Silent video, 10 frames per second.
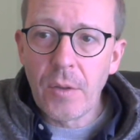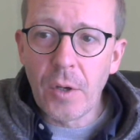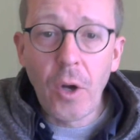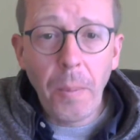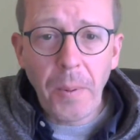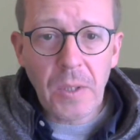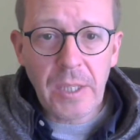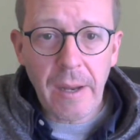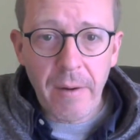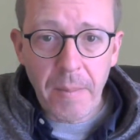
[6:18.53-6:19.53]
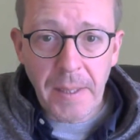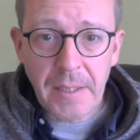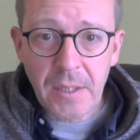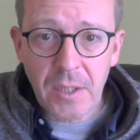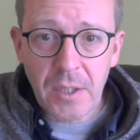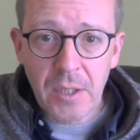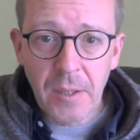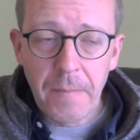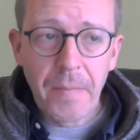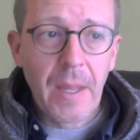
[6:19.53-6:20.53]
couples therapists
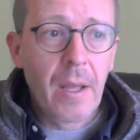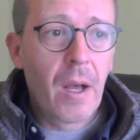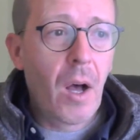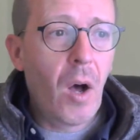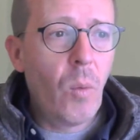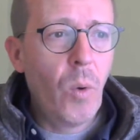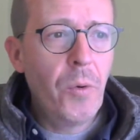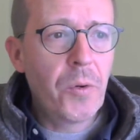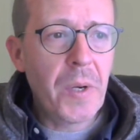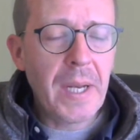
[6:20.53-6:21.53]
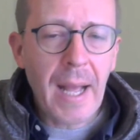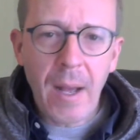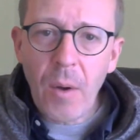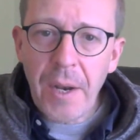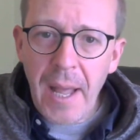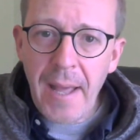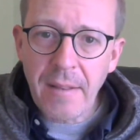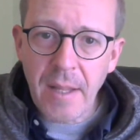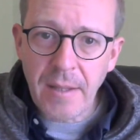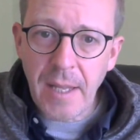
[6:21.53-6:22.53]
are wondering how on
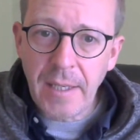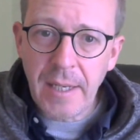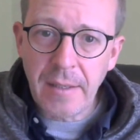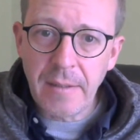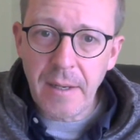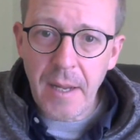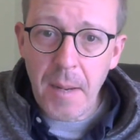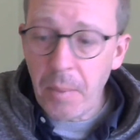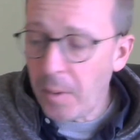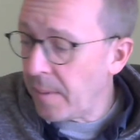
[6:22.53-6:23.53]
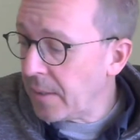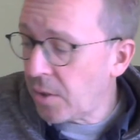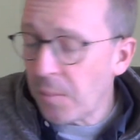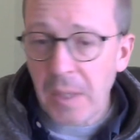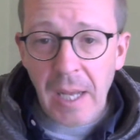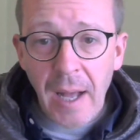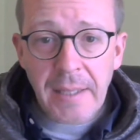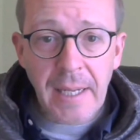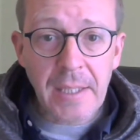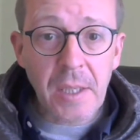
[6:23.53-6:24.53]
earth that they can implement some of the
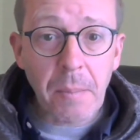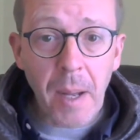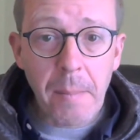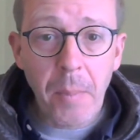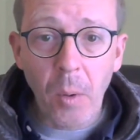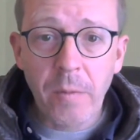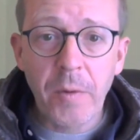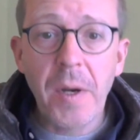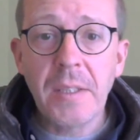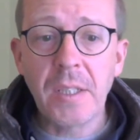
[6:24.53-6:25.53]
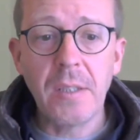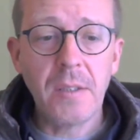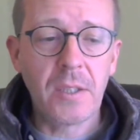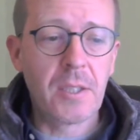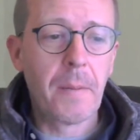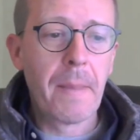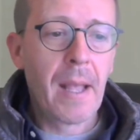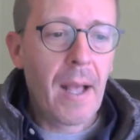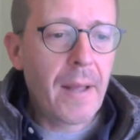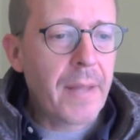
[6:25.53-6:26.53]
ideas in my book, for instance,
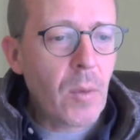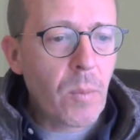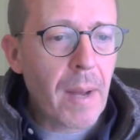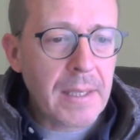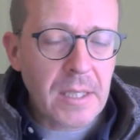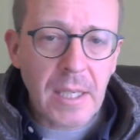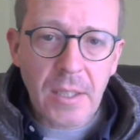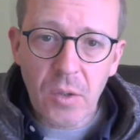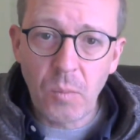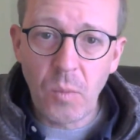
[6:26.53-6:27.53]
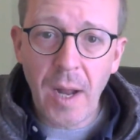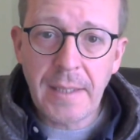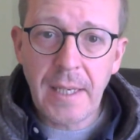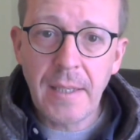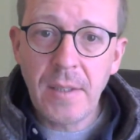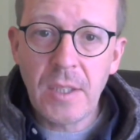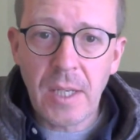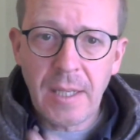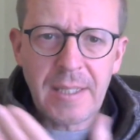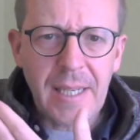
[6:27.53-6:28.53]
and they might see some write-ins
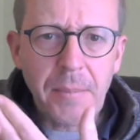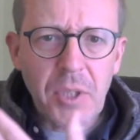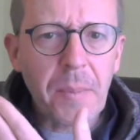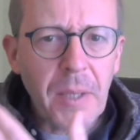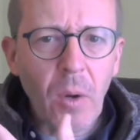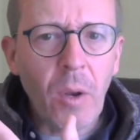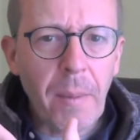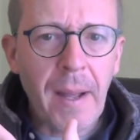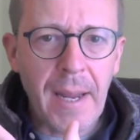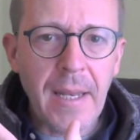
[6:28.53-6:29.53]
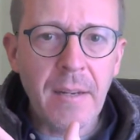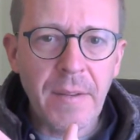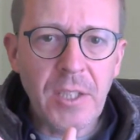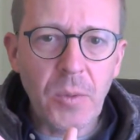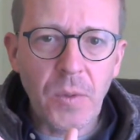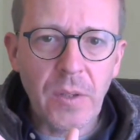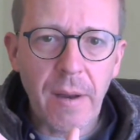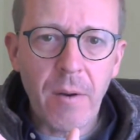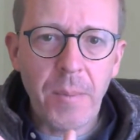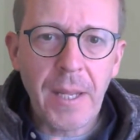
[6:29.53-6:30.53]
and it seems to be all about individual
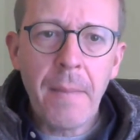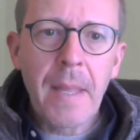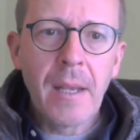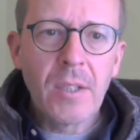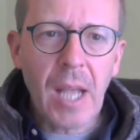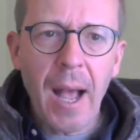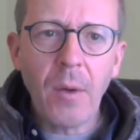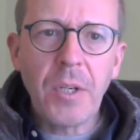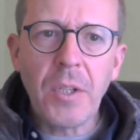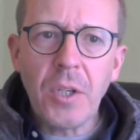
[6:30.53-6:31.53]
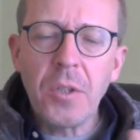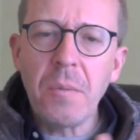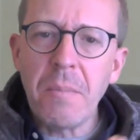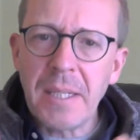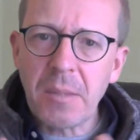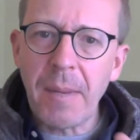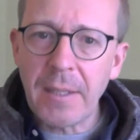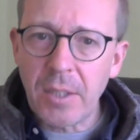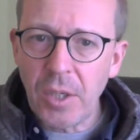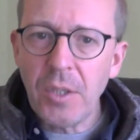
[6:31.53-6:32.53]
therapy. So how can you do
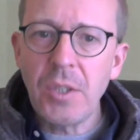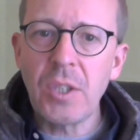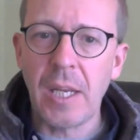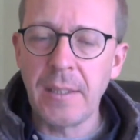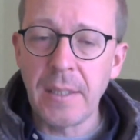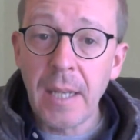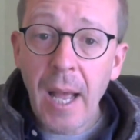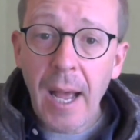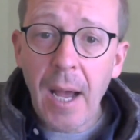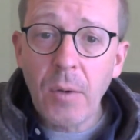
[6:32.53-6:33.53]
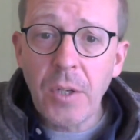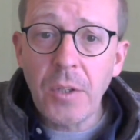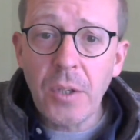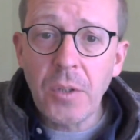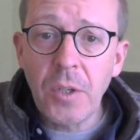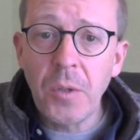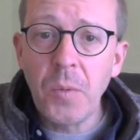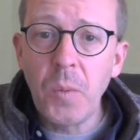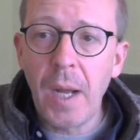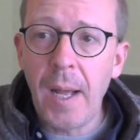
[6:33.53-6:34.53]
mismatches, and how can you
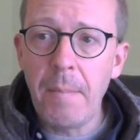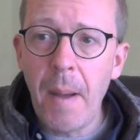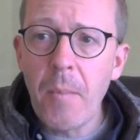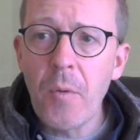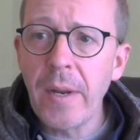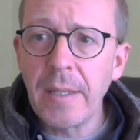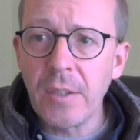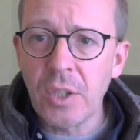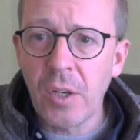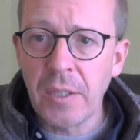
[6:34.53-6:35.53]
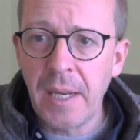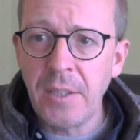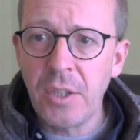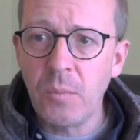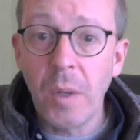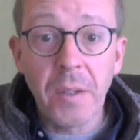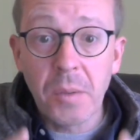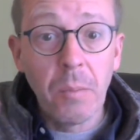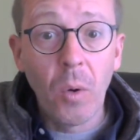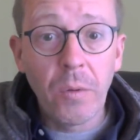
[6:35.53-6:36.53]
do memory consolidation when there's
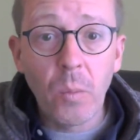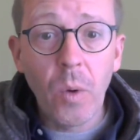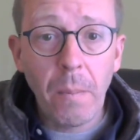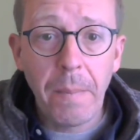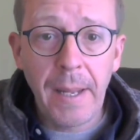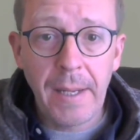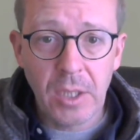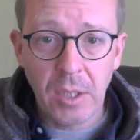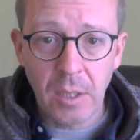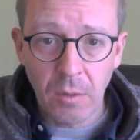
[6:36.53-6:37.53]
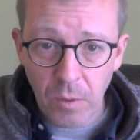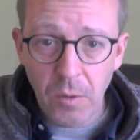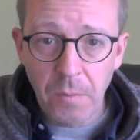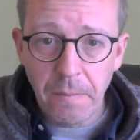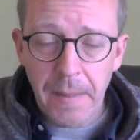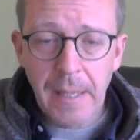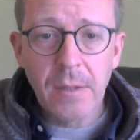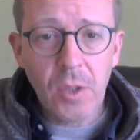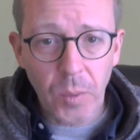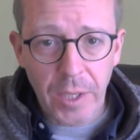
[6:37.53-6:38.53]
more than one person in the room?
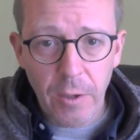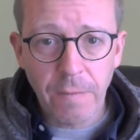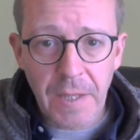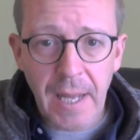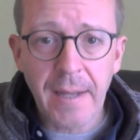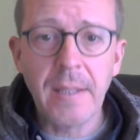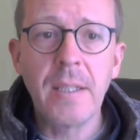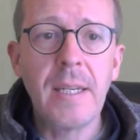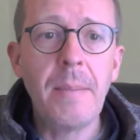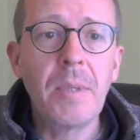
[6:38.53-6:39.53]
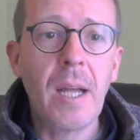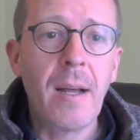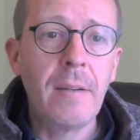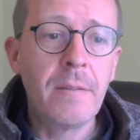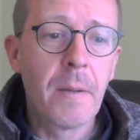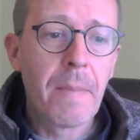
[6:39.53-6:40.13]
So we cover that in the deep dive.